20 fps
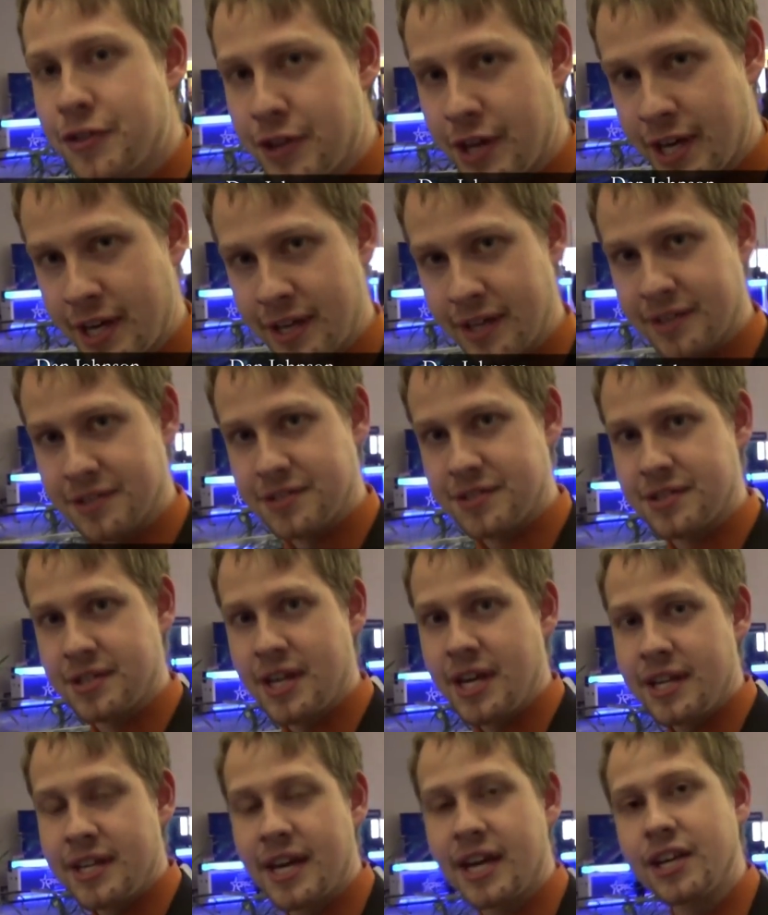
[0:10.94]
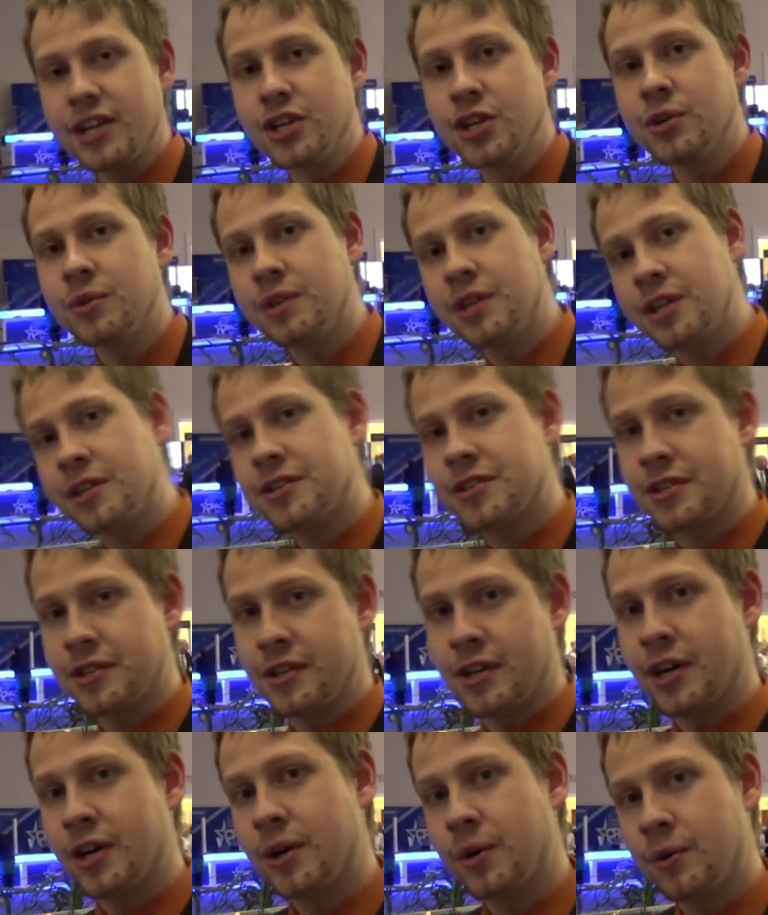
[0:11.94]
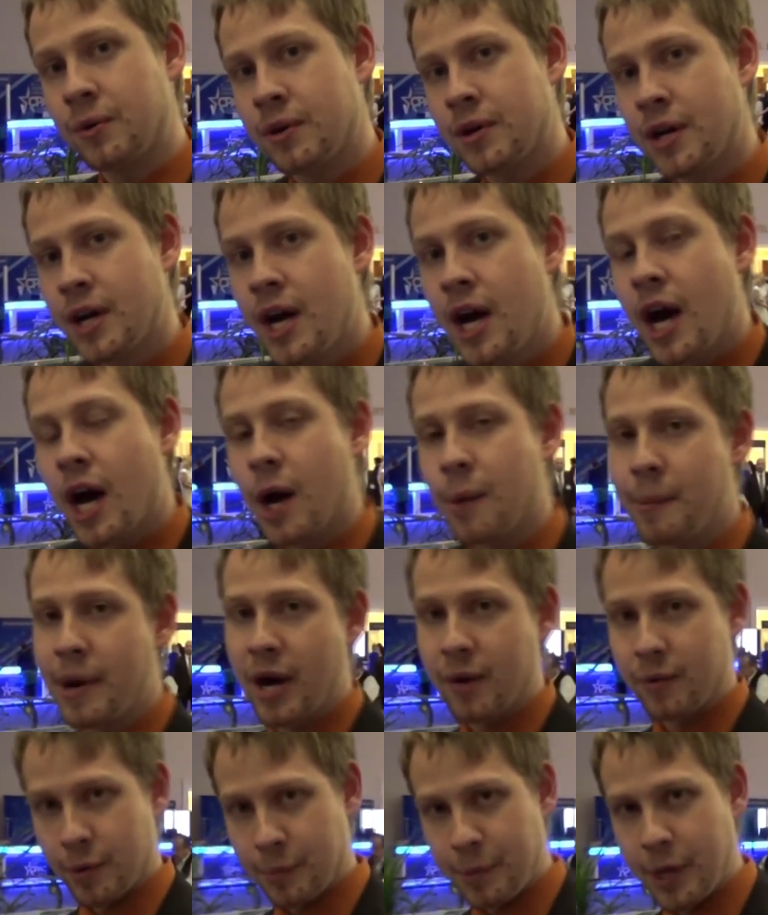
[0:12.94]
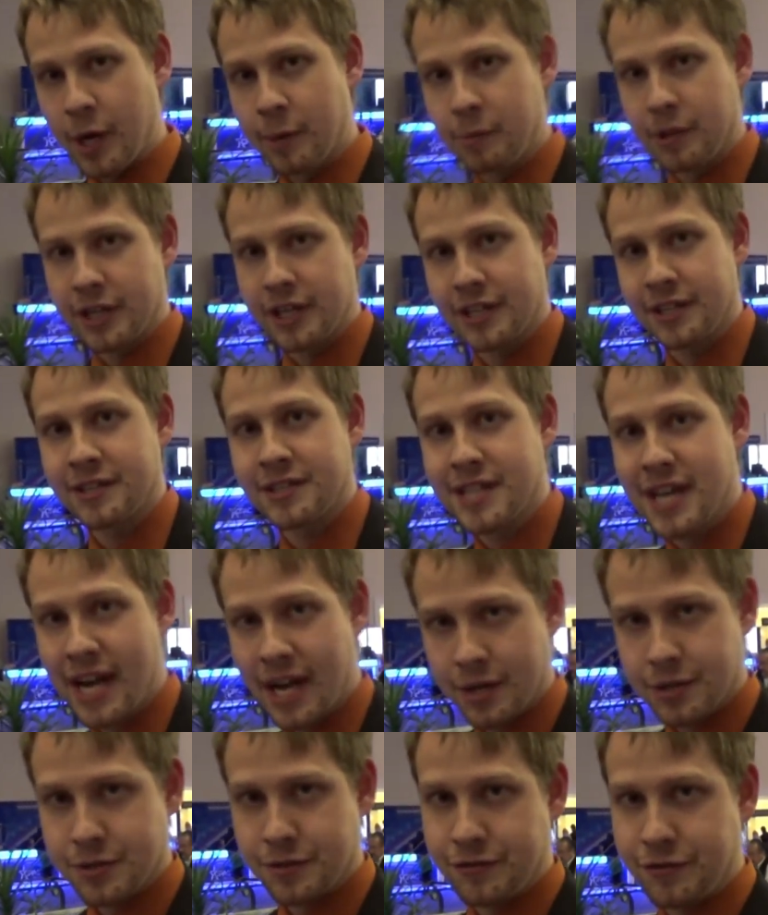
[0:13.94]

things that you need to know about Republican tax